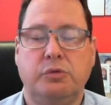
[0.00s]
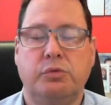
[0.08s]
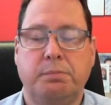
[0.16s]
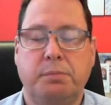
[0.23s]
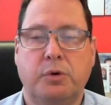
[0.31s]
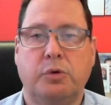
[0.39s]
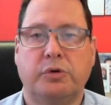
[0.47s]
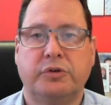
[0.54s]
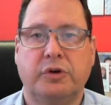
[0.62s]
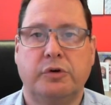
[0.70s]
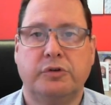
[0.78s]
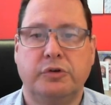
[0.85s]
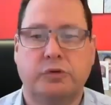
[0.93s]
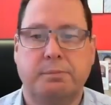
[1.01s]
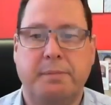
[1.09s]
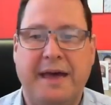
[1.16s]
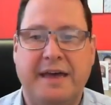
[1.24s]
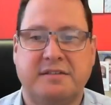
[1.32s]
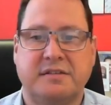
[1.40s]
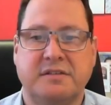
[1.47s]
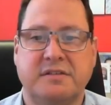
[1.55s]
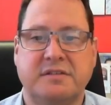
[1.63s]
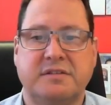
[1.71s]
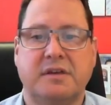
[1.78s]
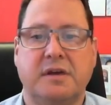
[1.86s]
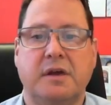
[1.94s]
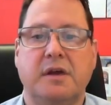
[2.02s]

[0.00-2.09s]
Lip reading: report on your BASs.